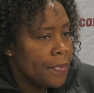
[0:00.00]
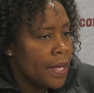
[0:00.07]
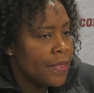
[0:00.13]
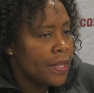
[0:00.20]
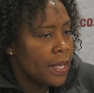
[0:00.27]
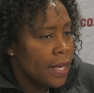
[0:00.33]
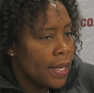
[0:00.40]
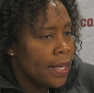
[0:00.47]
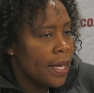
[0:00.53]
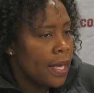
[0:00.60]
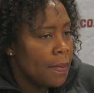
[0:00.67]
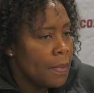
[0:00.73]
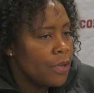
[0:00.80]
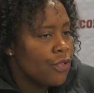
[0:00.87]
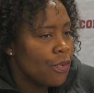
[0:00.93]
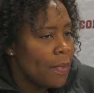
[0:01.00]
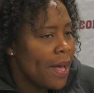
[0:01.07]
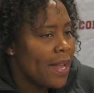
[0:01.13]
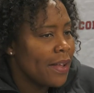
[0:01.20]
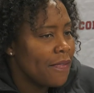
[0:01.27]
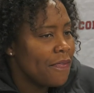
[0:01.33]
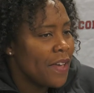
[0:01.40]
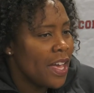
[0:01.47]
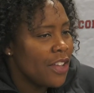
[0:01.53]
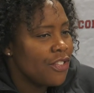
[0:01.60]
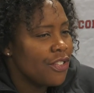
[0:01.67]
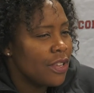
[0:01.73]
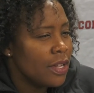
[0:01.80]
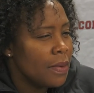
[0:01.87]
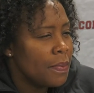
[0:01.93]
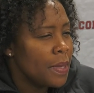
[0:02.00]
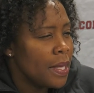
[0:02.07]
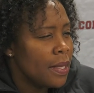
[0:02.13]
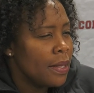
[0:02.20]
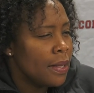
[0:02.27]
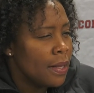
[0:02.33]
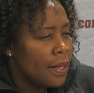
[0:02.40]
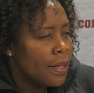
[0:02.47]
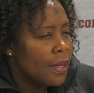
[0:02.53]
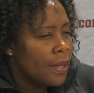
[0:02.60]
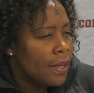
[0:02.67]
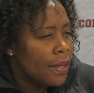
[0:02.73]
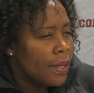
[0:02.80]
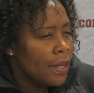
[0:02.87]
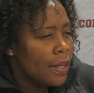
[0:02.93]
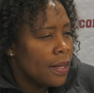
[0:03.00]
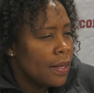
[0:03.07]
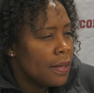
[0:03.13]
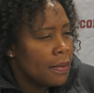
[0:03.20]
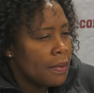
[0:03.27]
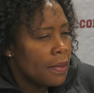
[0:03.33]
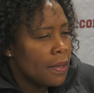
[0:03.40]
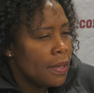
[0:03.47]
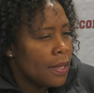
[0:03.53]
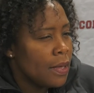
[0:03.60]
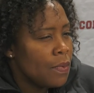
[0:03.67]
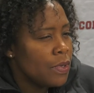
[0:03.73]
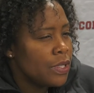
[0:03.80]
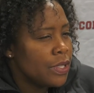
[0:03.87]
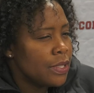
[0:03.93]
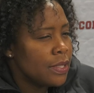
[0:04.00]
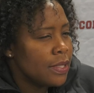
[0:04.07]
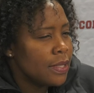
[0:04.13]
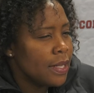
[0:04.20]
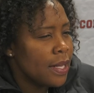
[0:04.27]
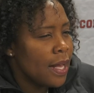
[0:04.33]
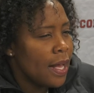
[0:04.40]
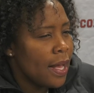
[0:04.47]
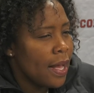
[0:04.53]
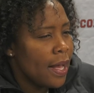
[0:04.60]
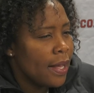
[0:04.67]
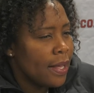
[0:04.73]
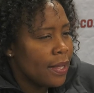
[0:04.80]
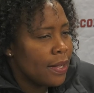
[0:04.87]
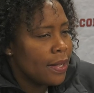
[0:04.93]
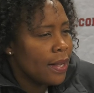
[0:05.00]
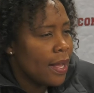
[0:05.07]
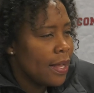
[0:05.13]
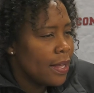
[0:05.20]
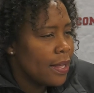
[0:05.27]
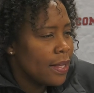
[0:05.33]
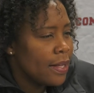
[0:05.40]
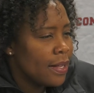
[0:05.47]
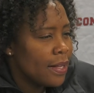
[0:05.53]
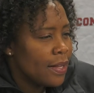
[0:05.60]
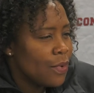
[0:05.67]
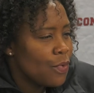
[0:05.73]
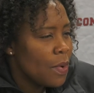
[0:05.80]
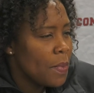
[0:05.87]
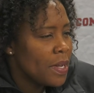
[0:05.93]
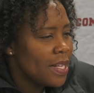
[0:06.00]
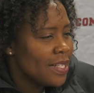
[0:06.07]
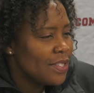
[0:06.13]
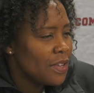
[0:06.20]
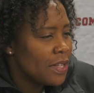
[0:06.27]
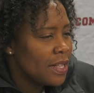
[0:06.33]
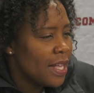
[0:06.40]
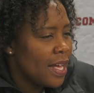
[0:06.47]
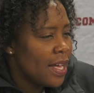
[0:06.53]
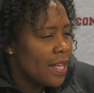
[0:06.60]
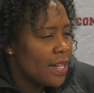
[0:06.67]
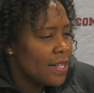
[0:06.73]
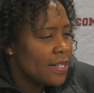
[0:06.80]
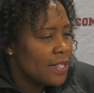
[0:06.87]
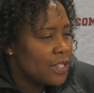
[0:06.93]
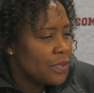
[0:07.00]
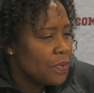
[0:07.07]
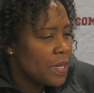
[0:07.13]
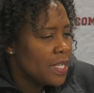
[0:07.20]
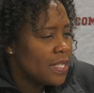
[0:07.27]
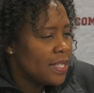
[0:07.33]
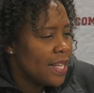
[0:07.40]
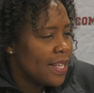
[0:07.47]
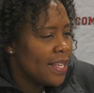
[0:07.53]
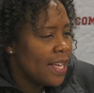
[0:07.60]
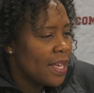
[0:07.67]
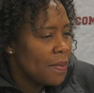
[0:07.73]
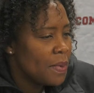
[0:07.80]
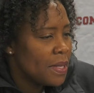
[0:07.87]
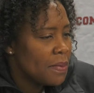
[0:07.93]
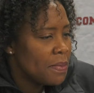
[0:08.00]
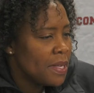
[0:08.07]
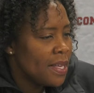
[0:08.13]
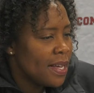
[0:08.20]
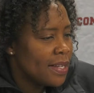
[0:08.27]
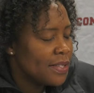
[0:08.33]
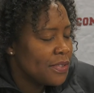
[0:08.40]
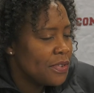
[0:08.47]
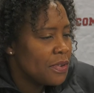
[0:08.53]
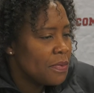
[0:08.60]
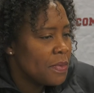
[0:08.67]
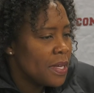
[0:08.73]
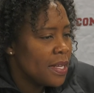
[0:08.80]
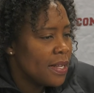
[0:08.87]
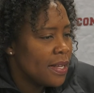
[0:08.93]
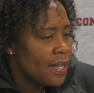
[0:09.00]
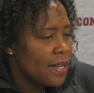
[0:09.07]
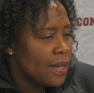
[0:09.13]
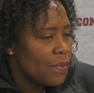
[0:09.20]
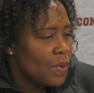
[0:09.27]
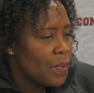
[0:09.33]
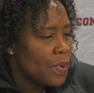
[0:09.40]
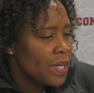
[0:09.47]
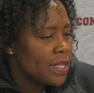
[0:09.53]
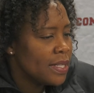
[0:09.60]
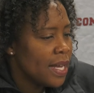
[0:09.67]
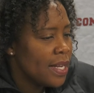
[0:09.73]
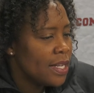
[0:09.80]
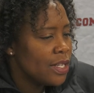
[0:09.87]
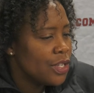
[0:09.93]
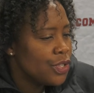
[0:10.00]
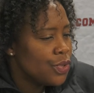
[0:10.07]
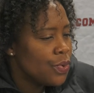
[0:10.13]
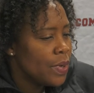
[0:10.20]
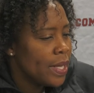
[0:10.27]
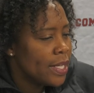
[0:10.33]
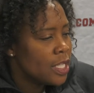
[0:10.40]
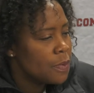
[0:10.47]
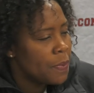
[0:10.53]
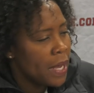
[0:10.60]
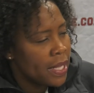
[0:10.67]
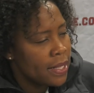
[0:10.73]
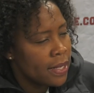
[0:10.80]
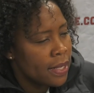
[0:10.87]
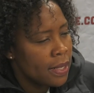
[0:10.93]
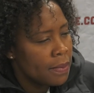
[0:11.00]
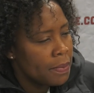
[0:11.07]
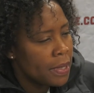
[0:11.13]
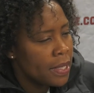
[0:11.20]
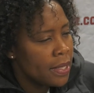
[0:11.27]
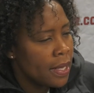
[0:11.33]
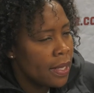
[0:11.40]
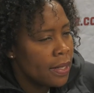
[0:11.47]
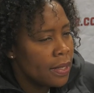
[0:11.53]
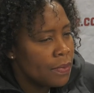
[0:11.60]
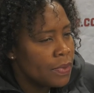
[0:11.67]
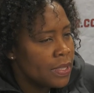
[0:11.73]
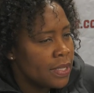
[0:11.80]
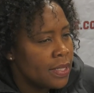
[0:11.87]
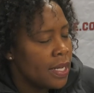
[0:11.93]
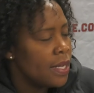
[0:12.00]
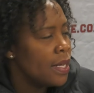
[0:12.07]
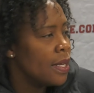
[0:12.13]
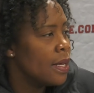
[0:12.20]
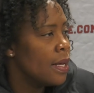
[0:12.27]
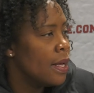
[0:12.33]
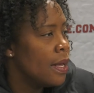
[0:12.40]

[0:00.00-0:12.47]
I think it came in dramatic fashion. I mean, it was just, I can reminisce on that situation, that game in the MEAC tournament. And we were excited to do it, expected it, but yet it was stunning.